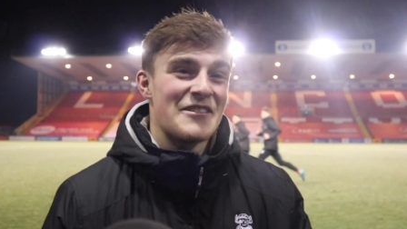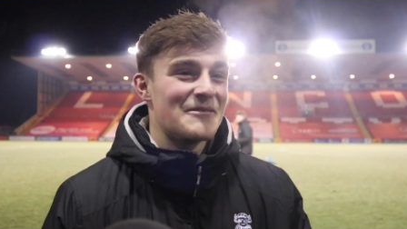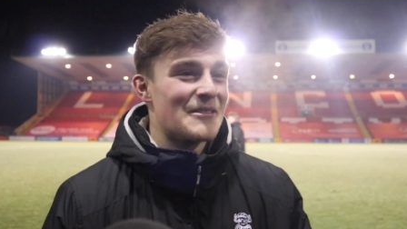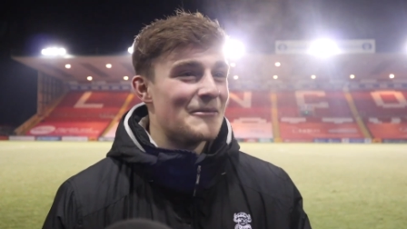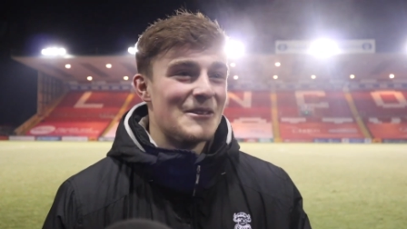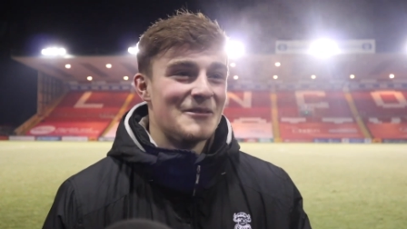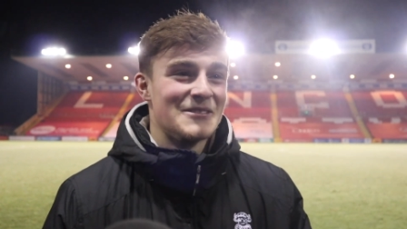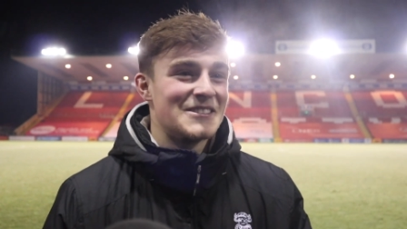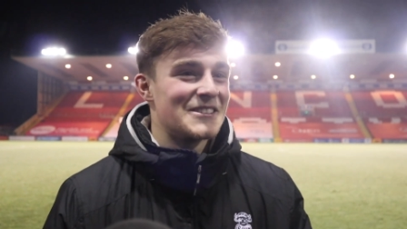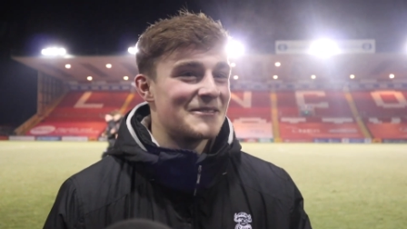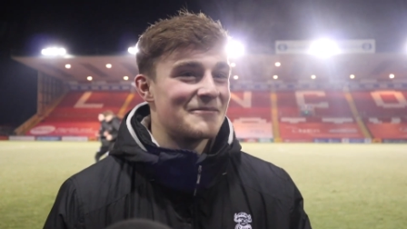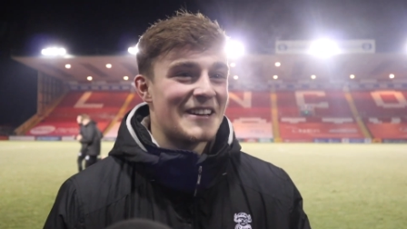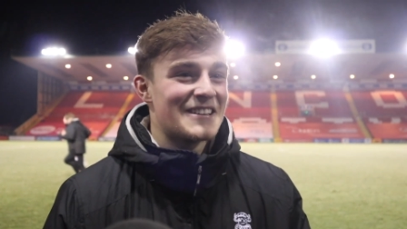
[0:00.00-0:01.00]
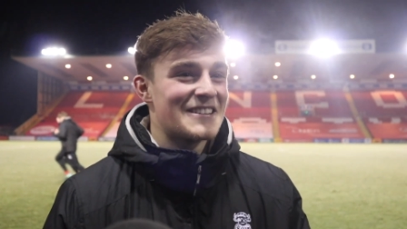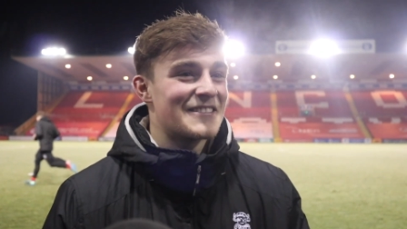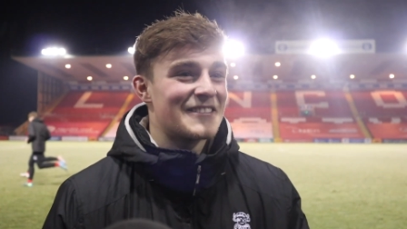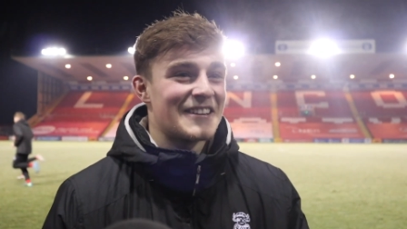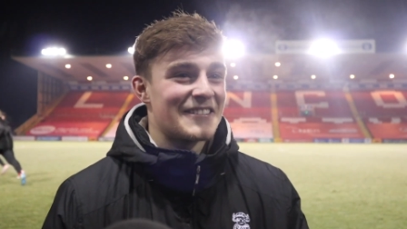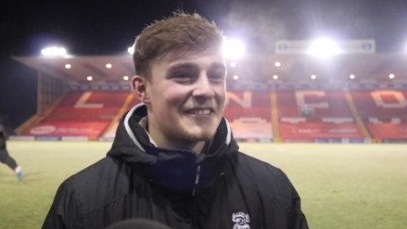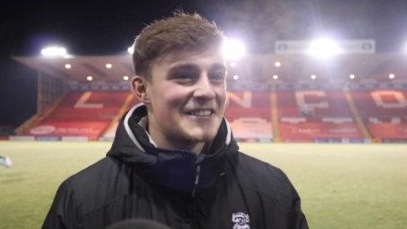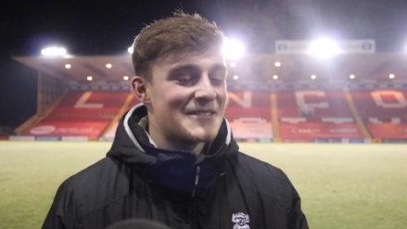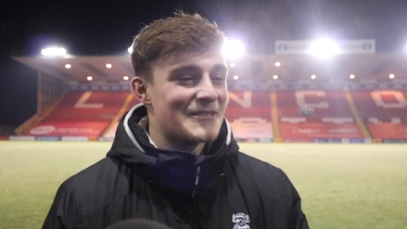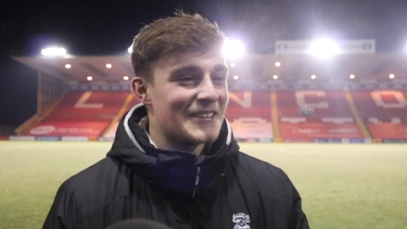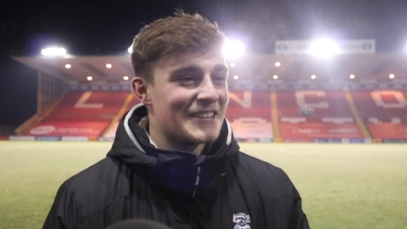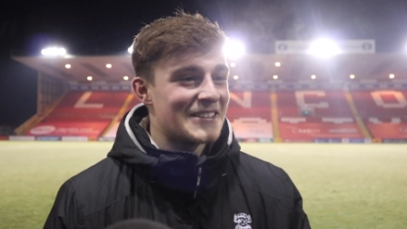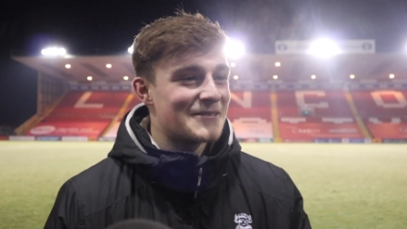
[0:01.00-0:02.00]
think my mum's just petrified of it, to
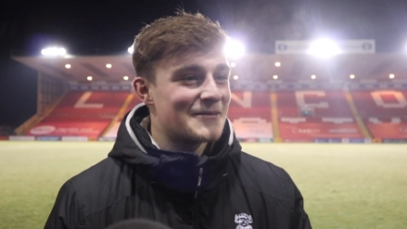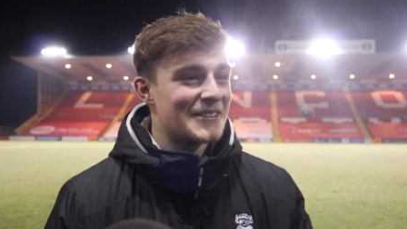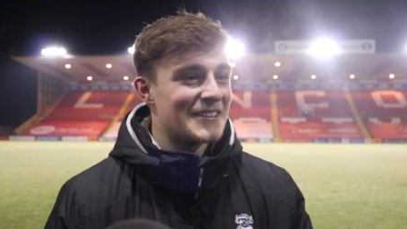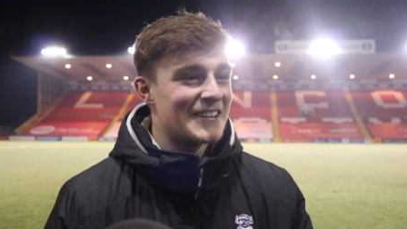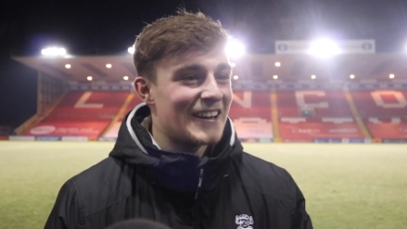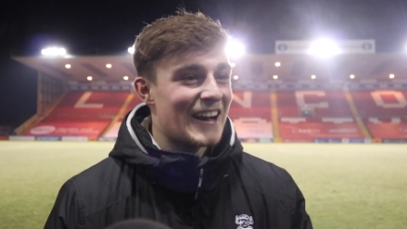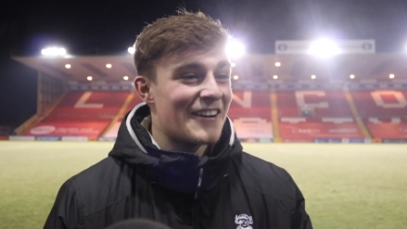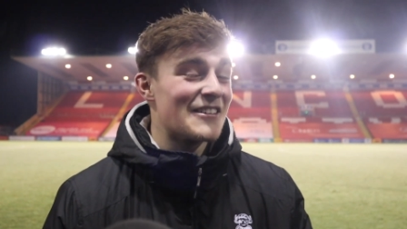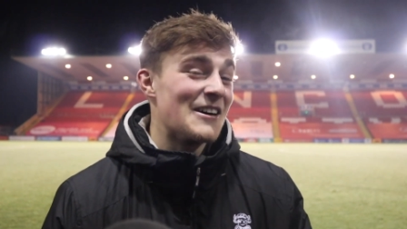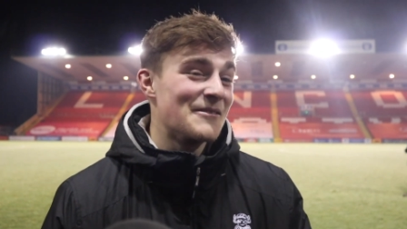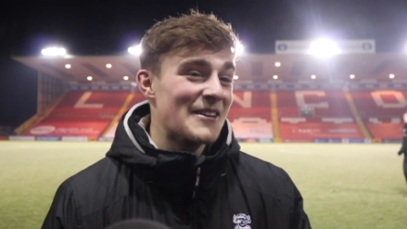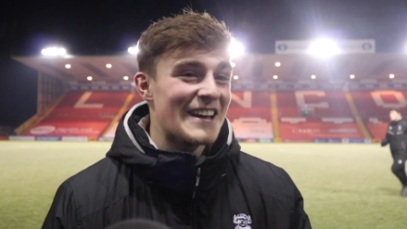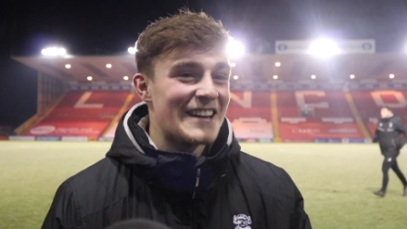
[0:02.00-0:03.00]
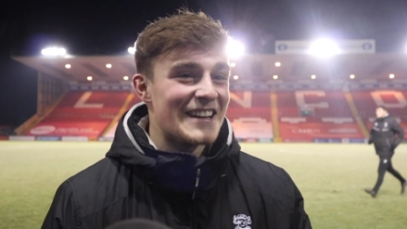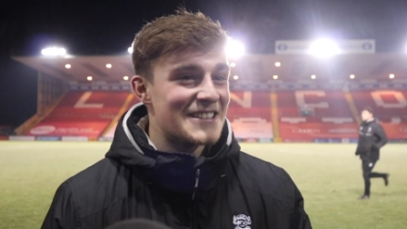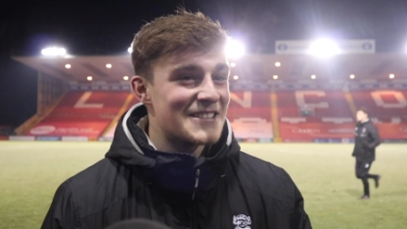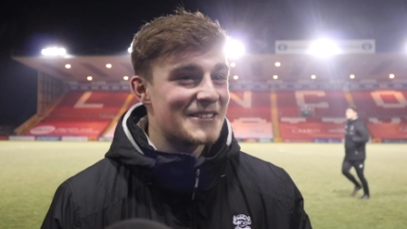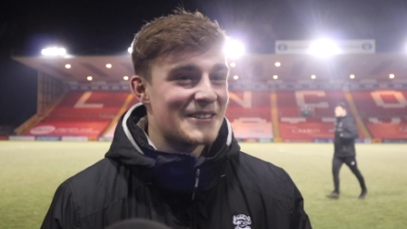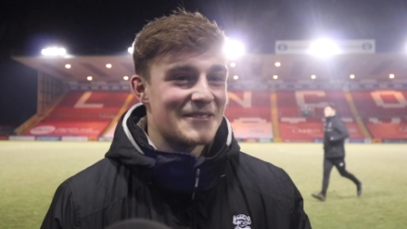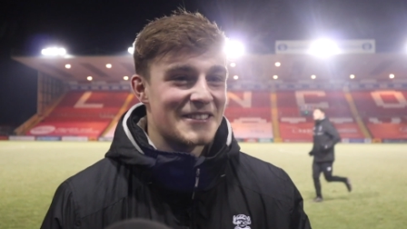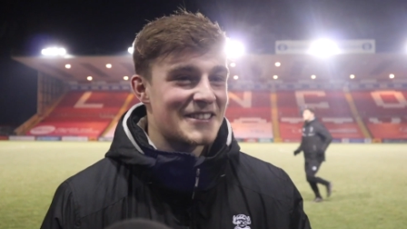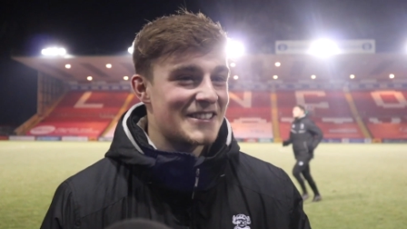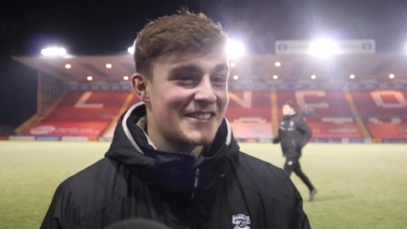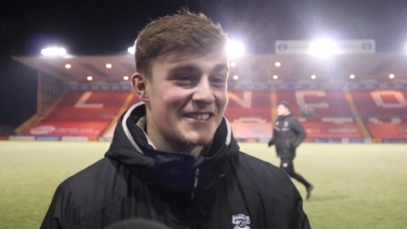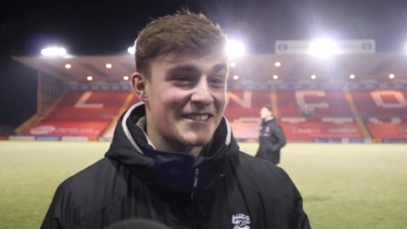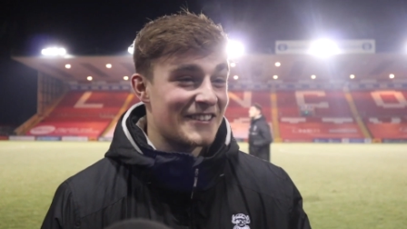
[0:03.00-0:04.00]
be honest. But I, am getting into her, but
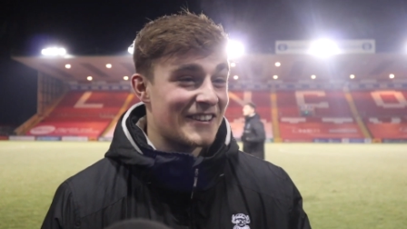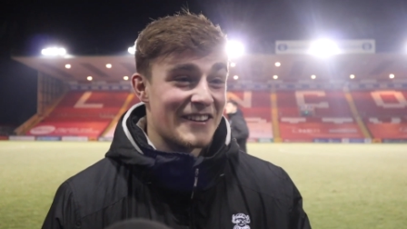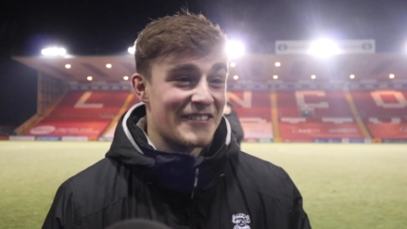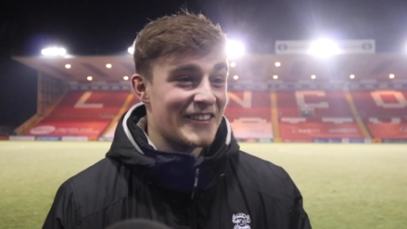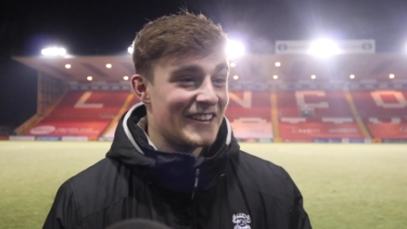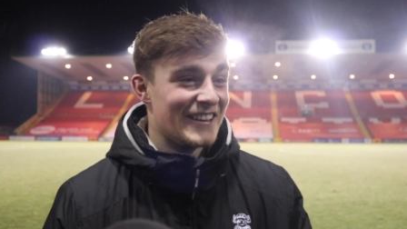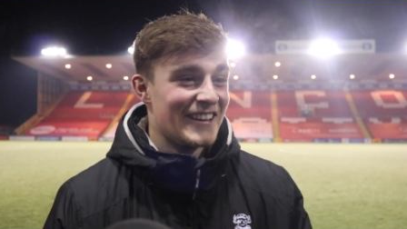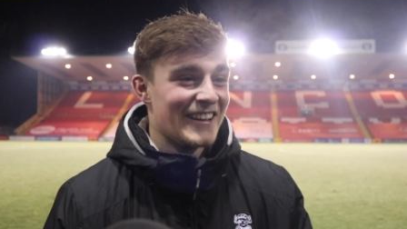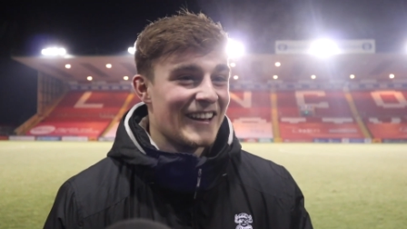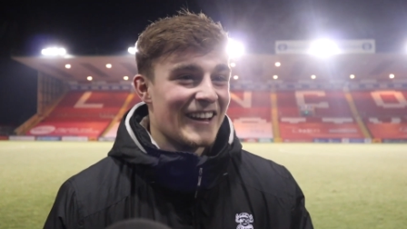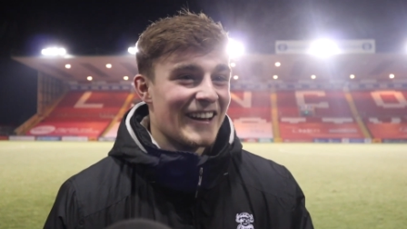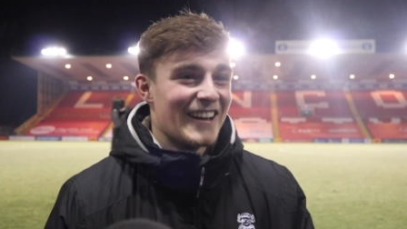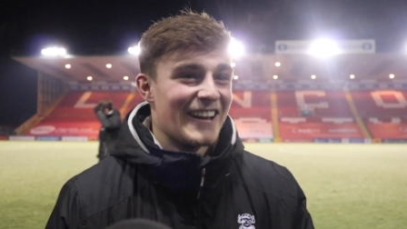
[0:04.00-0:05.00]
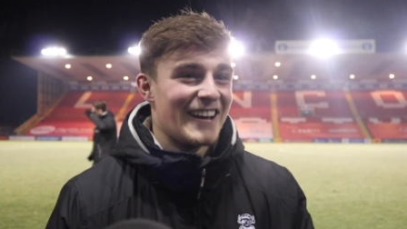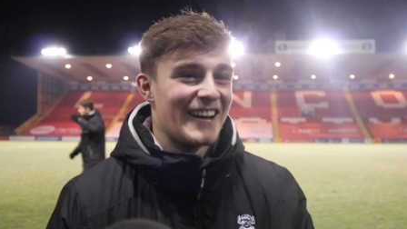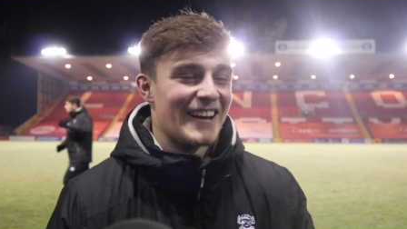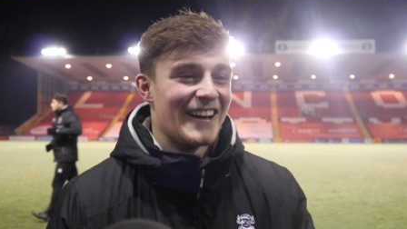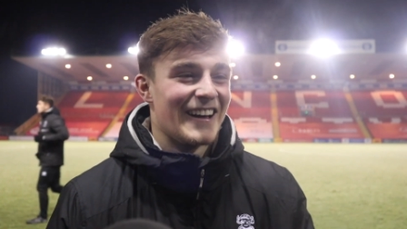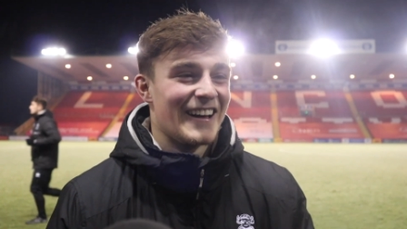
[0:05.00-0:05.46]
she's just not having it.